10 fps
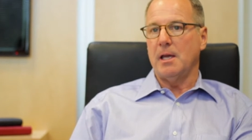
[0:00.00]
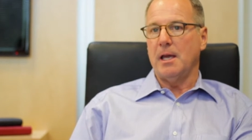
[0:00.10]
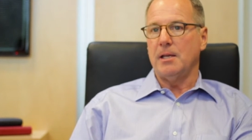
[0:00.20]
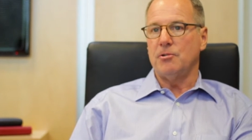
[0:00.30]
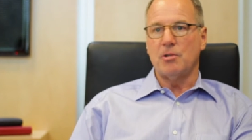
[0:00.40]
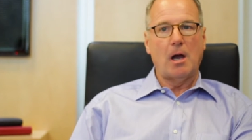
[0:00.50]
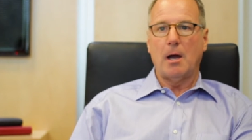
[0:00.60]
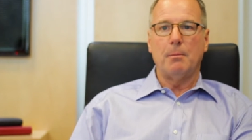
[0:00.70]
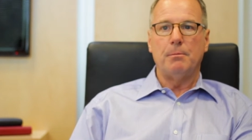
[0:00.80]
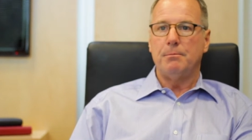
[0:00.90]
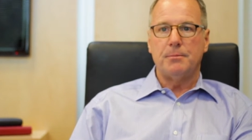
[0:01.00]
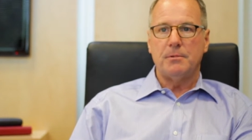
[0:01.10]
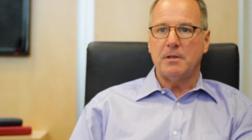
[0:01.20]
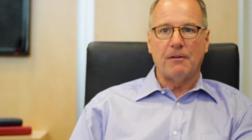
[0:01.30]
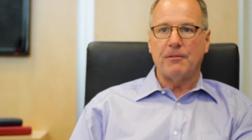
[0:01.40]
a job
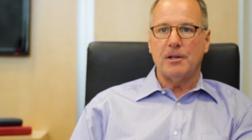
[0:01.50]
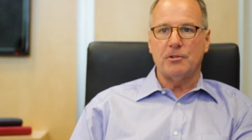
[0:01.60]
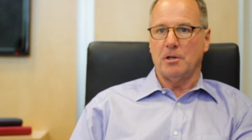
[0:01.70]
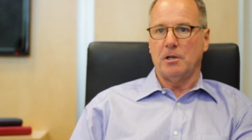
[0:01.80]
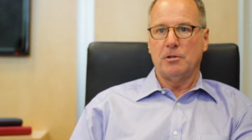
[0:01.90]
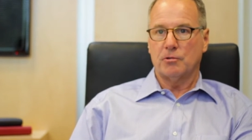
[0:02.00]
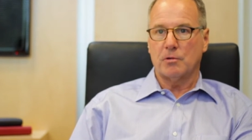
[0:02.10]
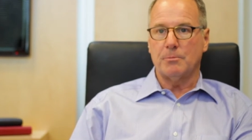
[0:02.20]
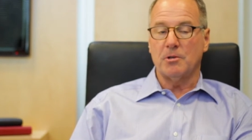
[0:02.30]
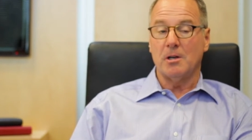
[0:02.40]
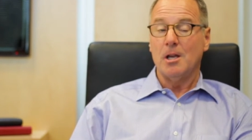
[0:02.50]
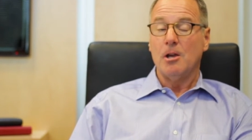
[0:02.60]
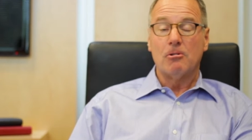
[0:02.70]
definition, a description.